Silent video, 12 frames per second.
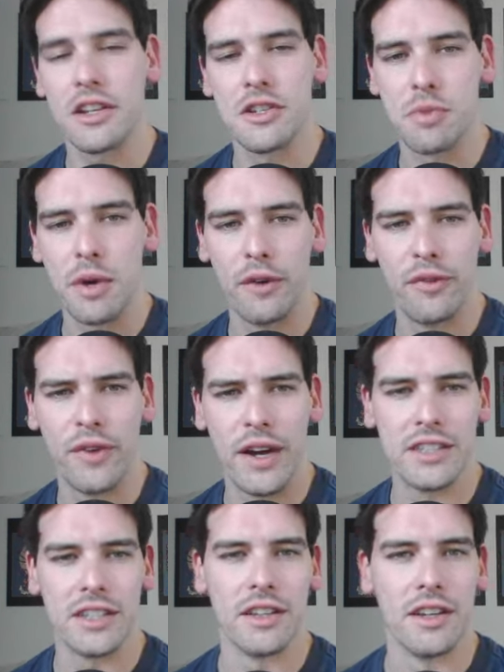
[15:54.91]
as well
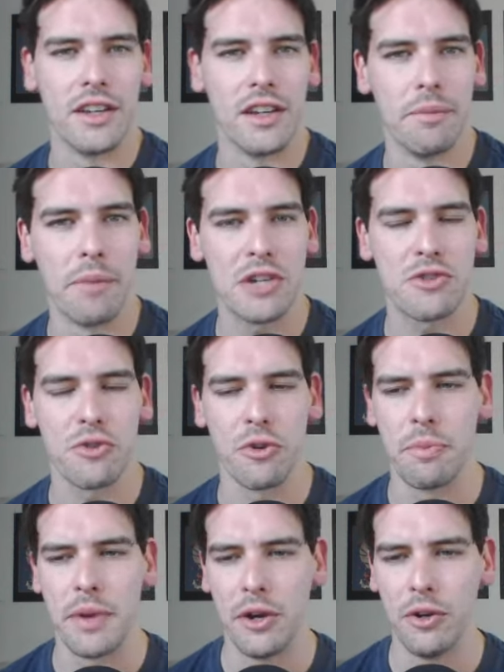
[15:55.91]
finding the
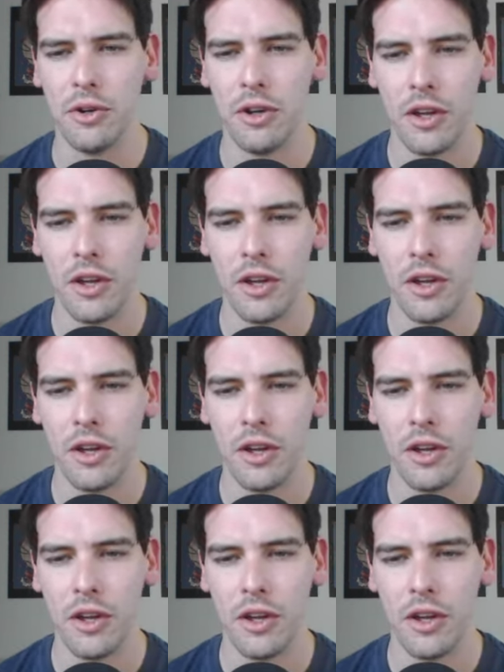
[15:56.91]
mushroom pill.